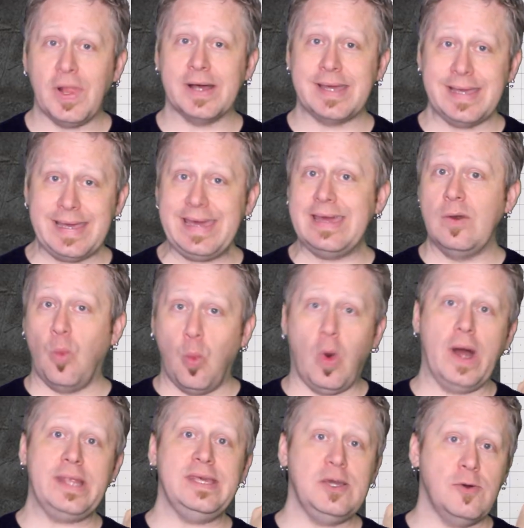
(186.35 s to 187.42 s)
Plugging in
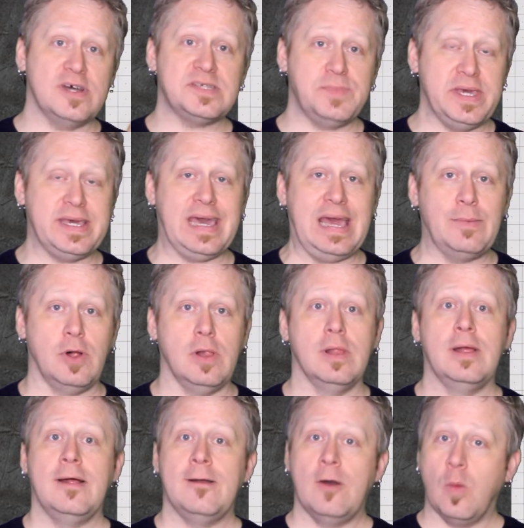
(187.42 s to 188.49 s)
one USB
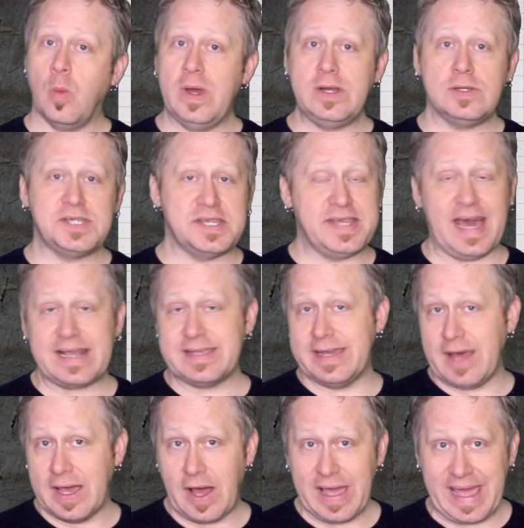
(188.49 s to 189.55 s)
cable, Windows
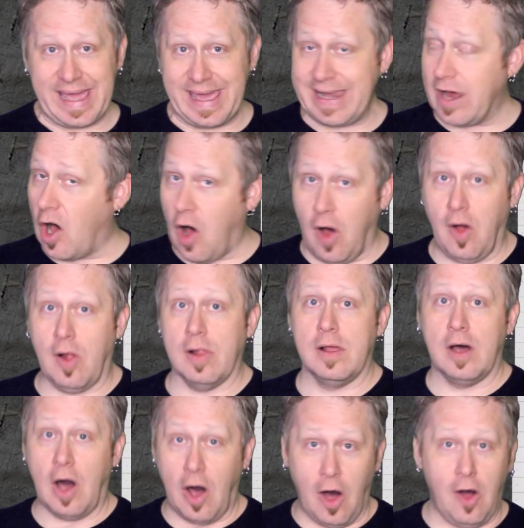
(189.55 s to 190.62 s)
detected it
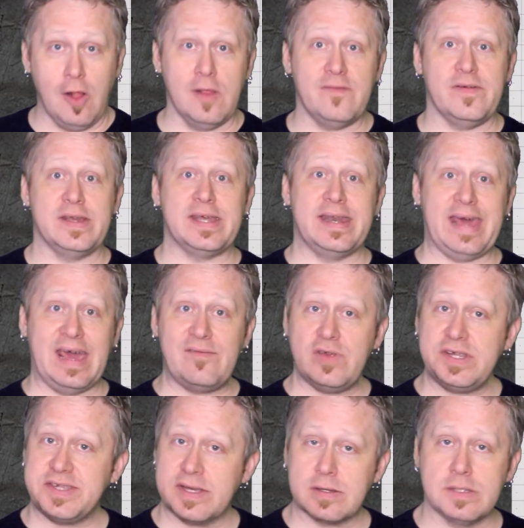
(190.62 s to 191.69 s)
all of it, and
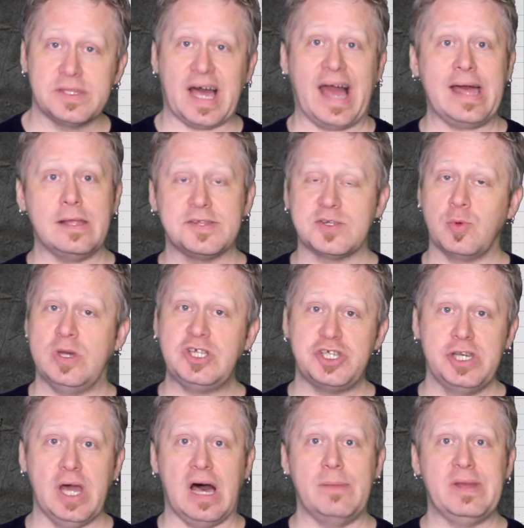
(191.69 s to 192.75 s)
every single dial, switch,
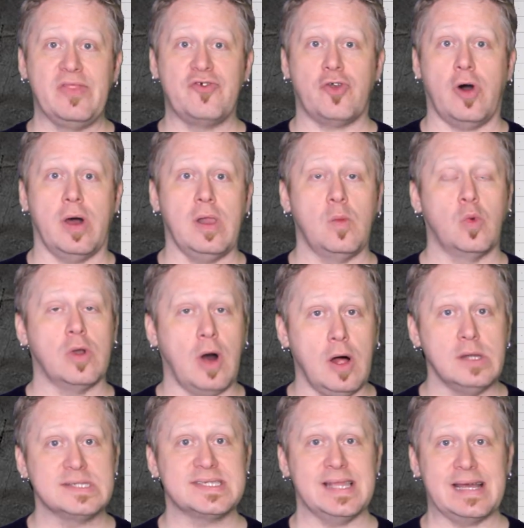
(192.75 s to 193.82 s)
knob, and throttle were
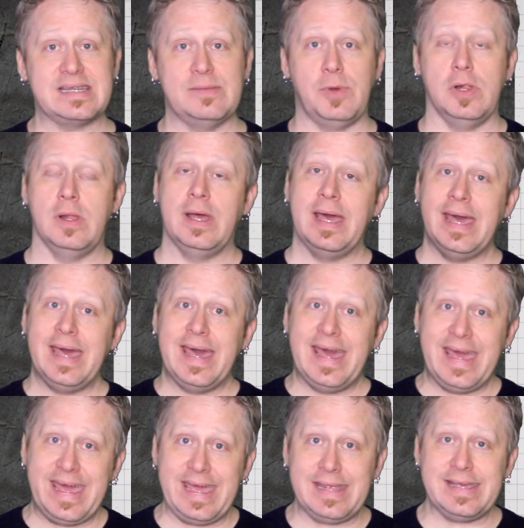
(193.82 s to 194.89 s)
all selectable
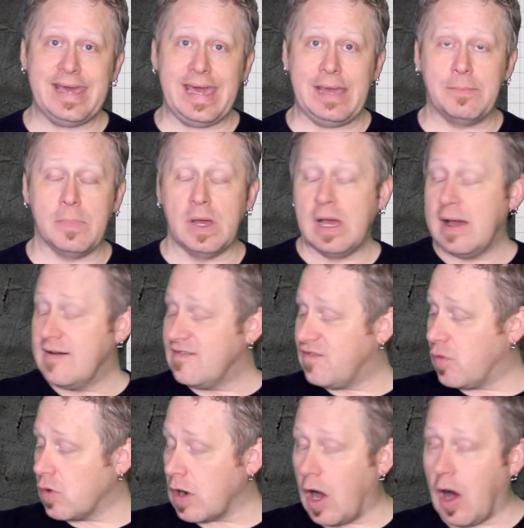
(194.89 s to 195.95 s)
in-game
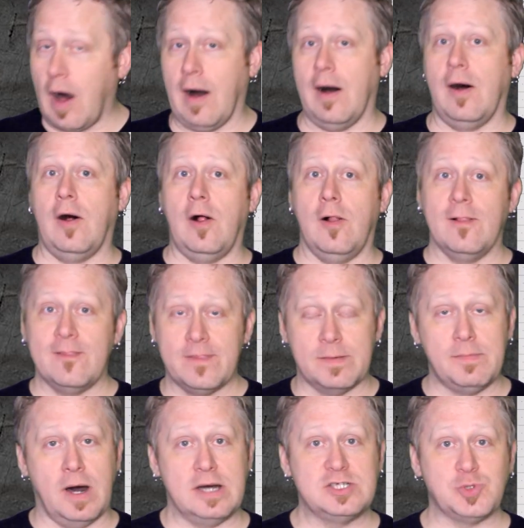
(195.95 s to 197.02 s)
for all the
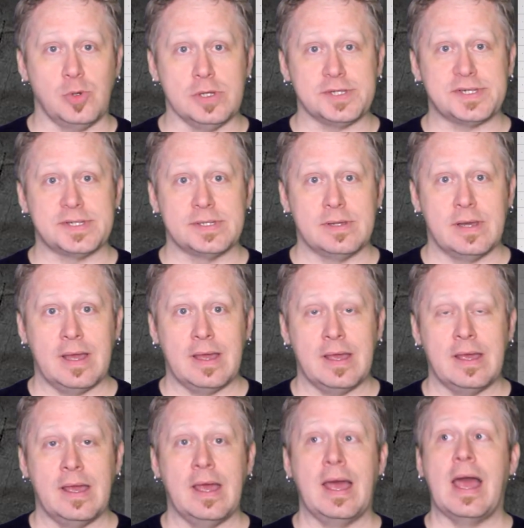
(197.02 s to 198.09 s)
modules.
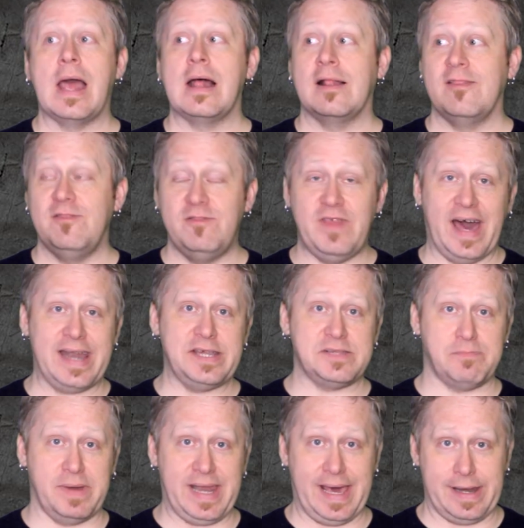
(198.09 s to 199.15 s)
That is
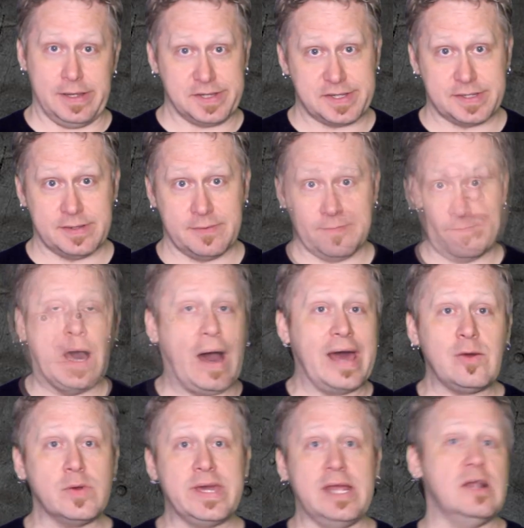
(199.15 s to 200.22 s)
bananas. Now, I
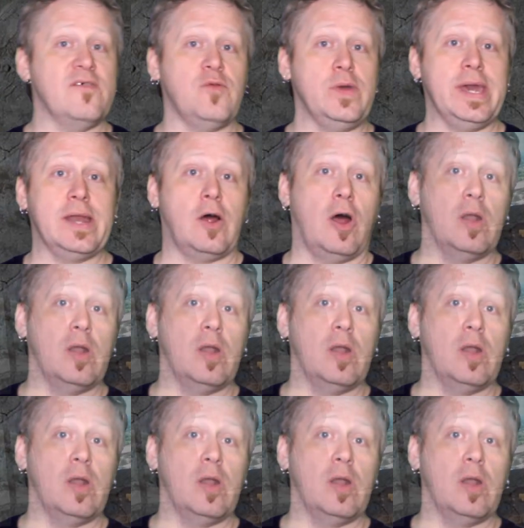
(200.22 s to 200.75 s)
don't care if we get